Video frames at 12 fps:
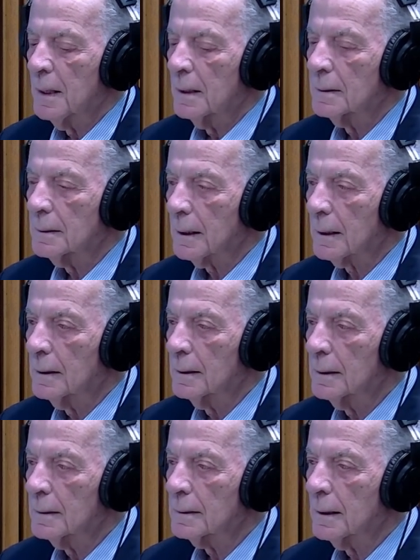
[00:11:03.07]
And
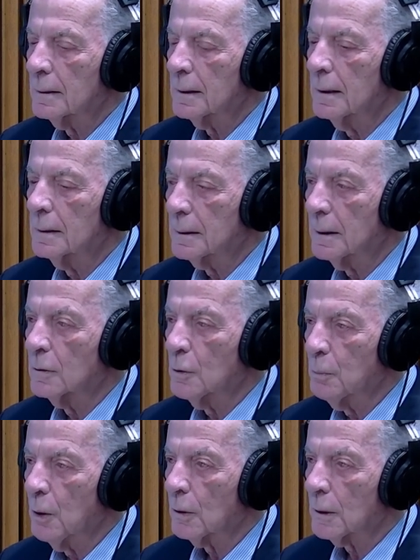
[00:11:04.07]
secondly, he said, It's in
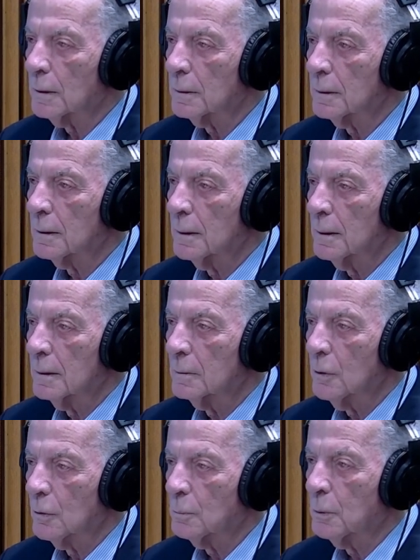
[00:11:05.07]
your pocket,
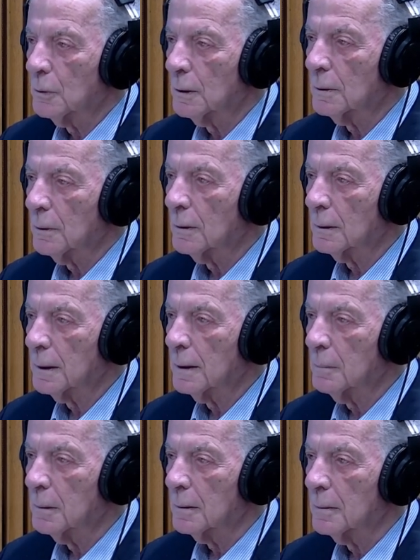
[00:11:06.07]
don't put it on the
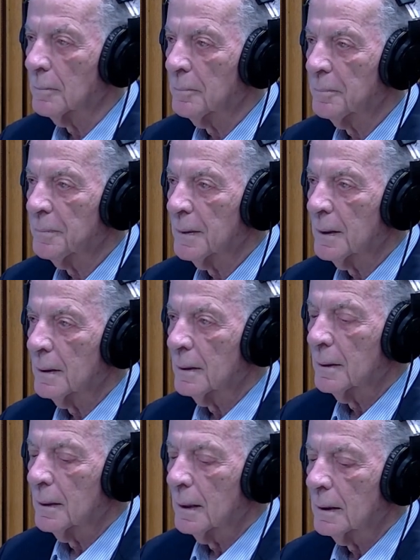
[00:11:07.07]
table.
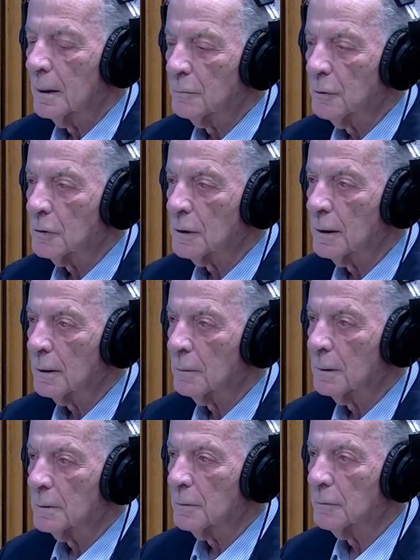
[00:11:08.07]
And unfortunately,
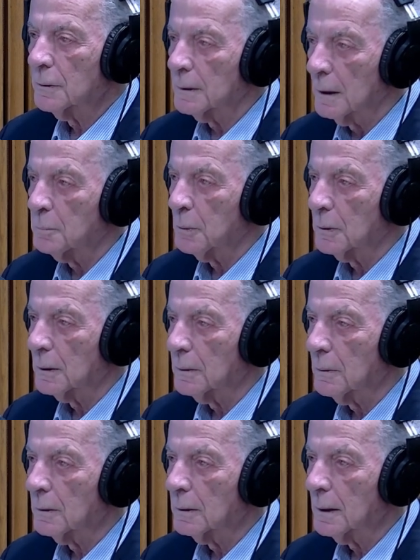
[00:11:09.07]
Christopher did put
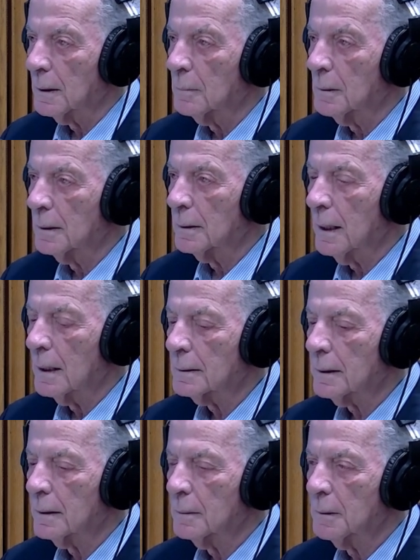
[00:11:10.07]
it on the table, and
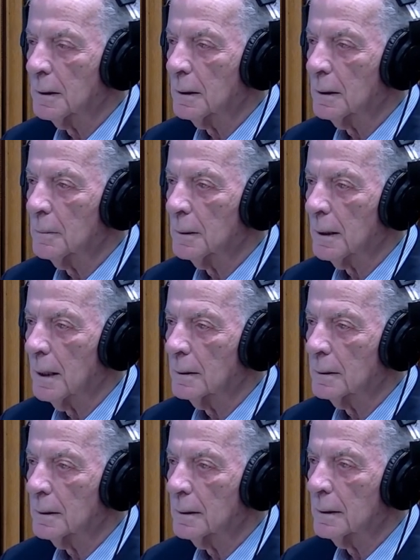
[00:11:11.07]
Assad immediately
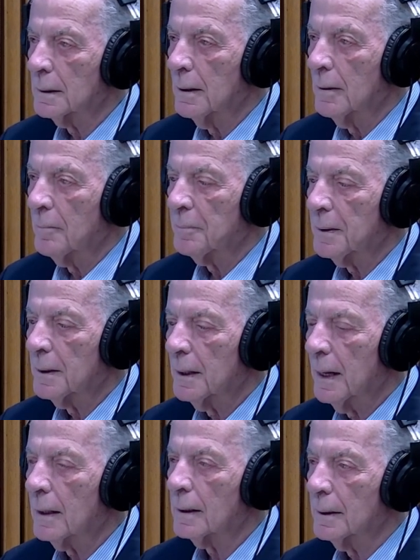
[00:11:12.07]
began the uh,
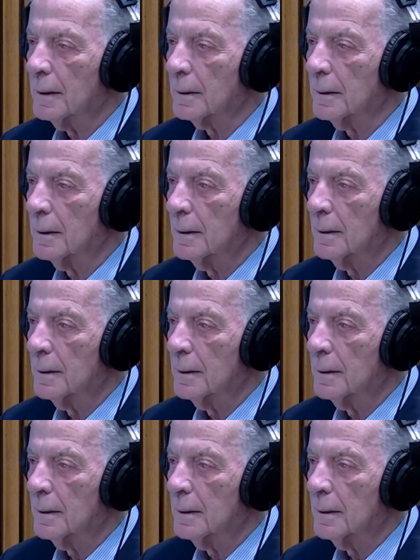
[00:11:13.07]
haggling.